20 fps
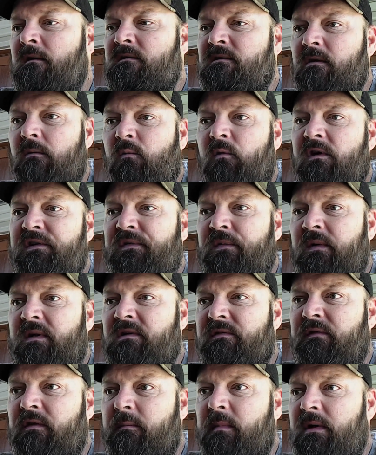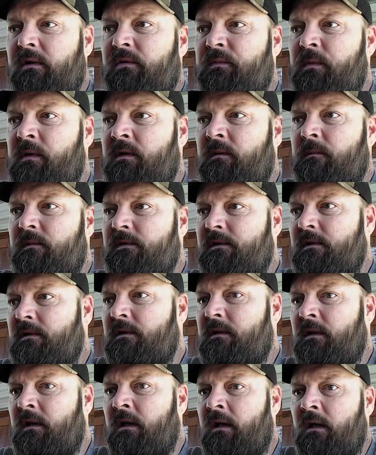So one switch for the bilge pumps,
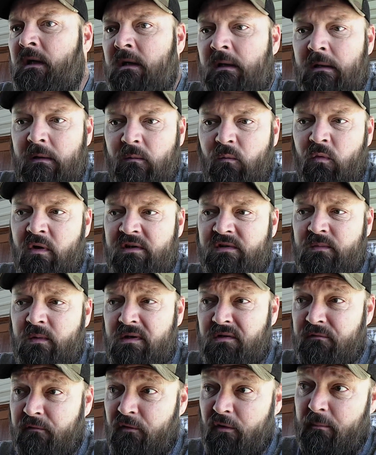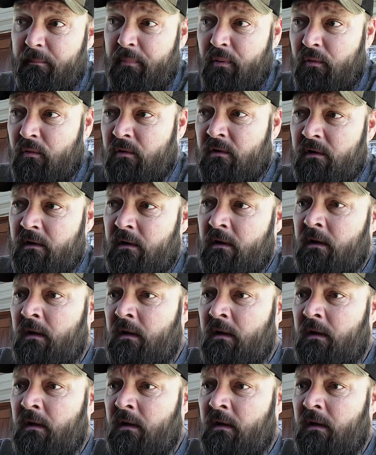one switch for the port,